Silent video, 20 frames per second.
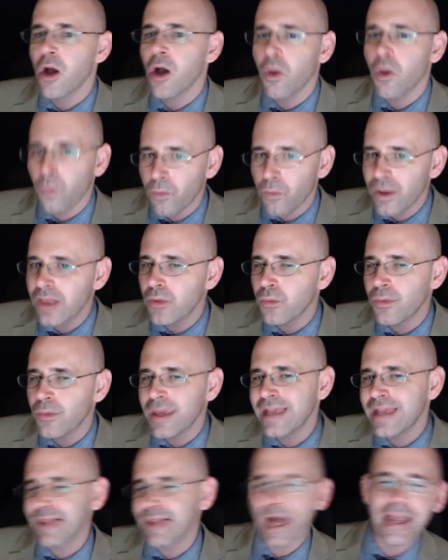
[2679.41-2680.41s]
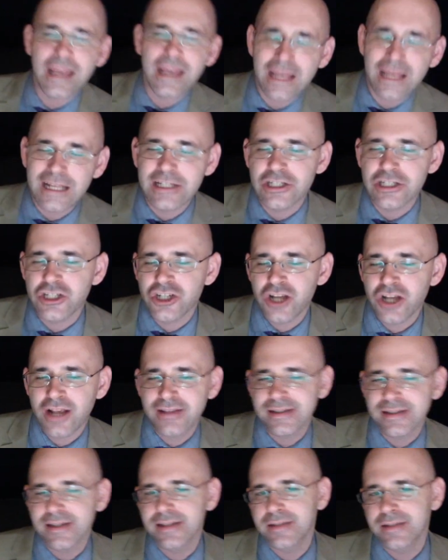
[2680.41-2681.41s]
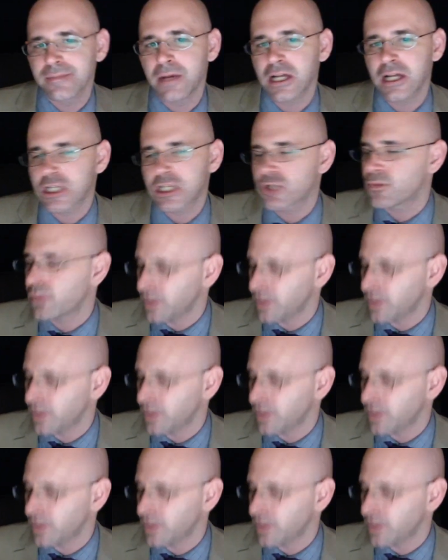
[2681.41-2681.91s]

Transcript: Will we like it just as much?